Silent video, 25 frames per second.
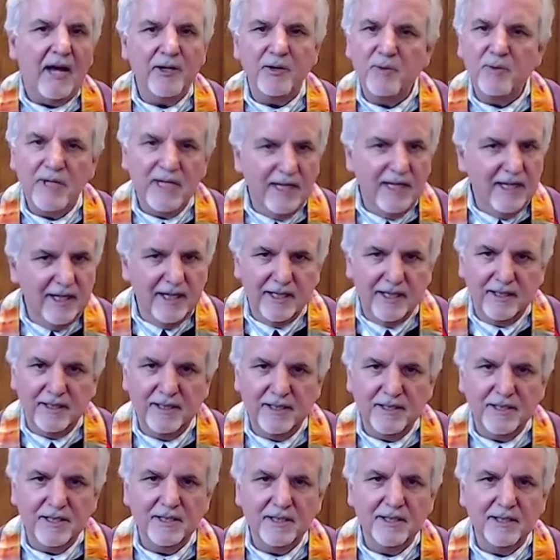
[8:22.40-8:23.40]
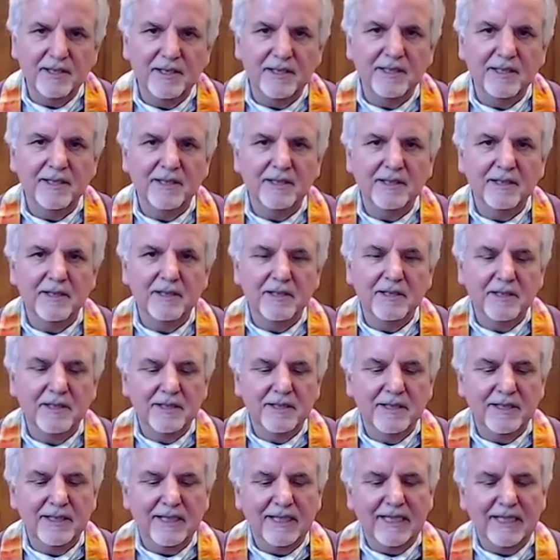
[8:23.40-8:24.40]
How do we end?
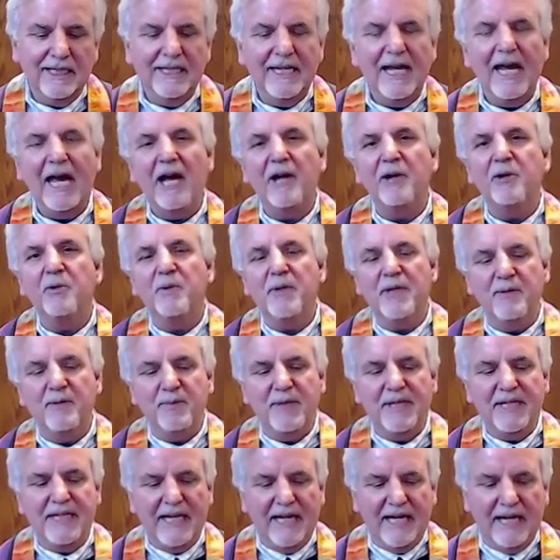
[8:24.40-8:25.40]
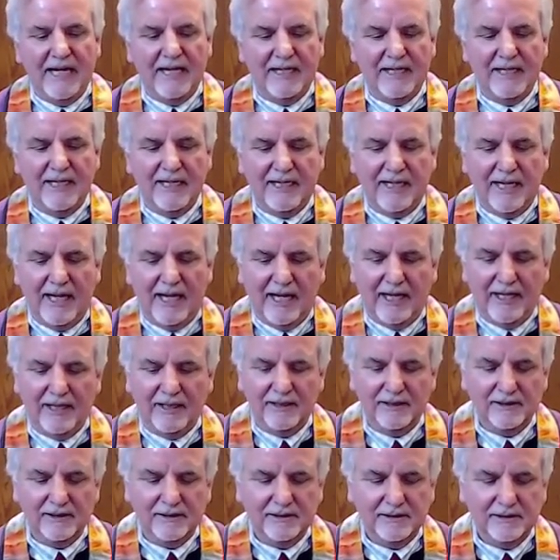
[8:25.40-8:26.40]
and how do we begin
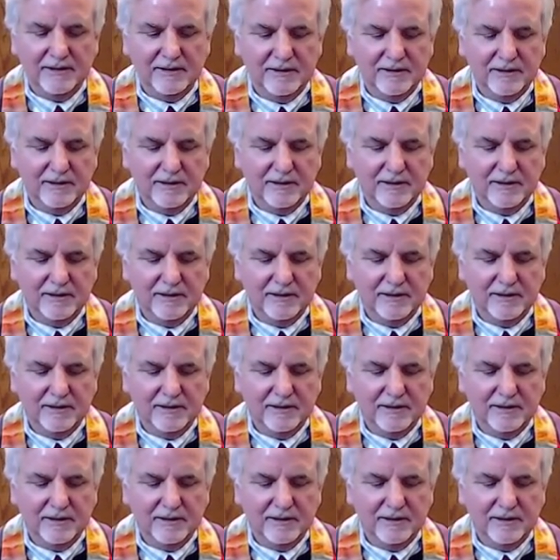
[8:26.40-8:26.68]
again?